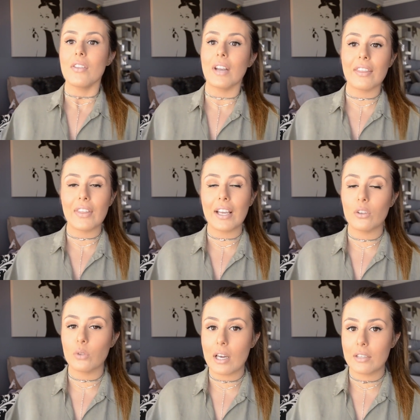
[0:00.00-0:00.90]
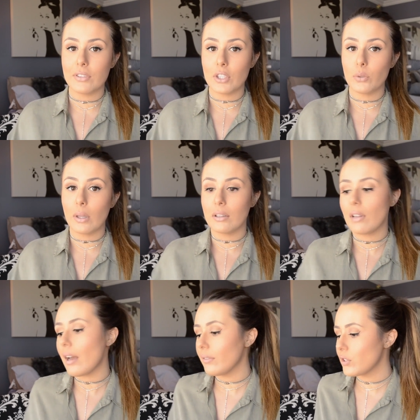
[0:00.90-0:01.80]
that I think a lot of you will
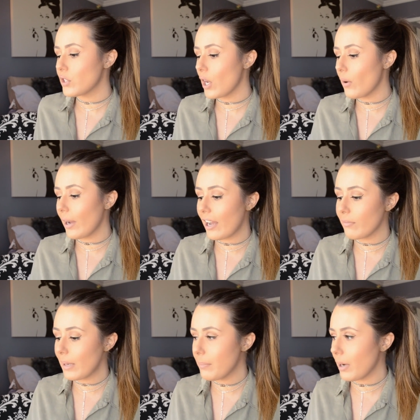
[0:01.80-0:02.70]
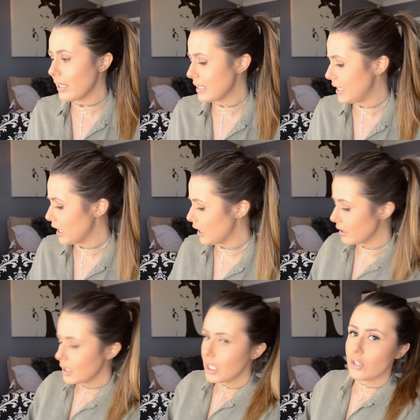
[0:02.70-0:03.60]
love. So I have my box
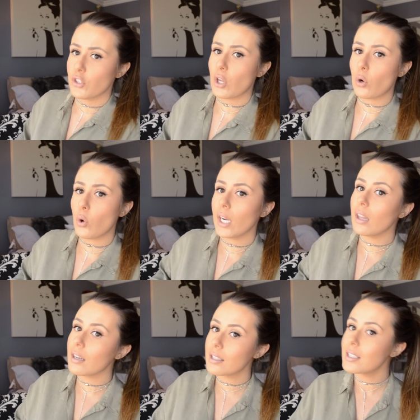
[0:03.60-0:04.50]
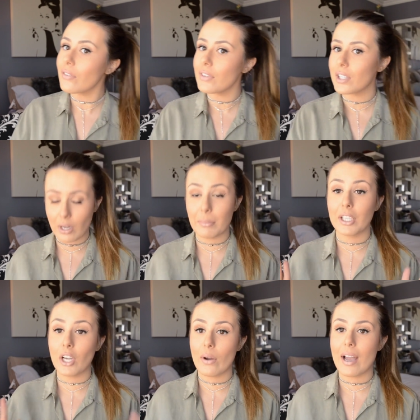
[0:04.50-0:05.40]
here. There's a, quite a lot of stuff in it. So I'm
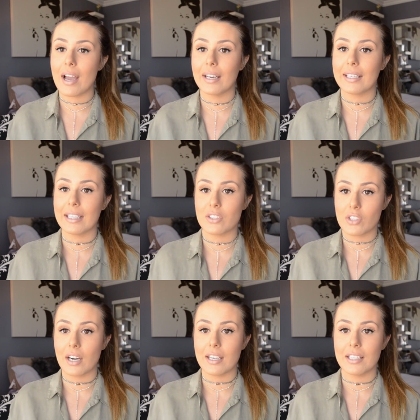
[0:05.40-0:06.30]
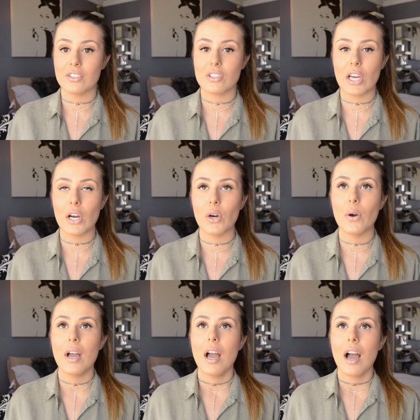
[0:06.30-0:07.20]
going to go ahead and get started.
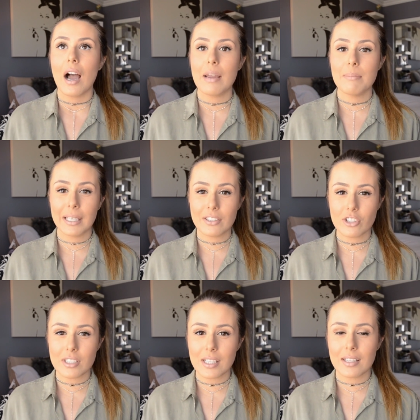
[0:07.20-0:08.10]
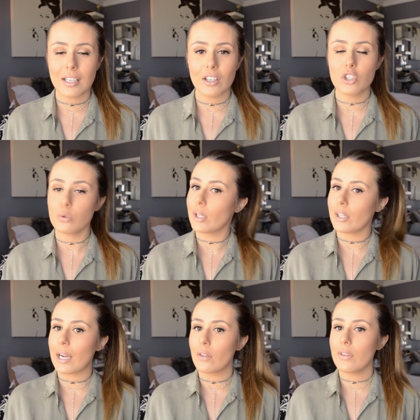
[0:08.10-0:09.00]
So I mentioned, I think on Twitter,
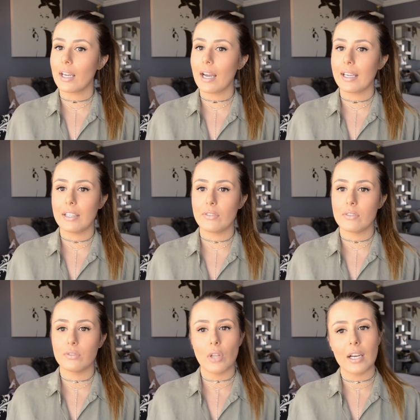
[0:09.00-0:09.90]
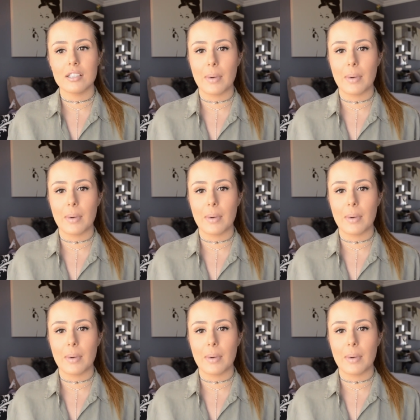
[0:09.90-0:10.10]
I don't think I even vlogged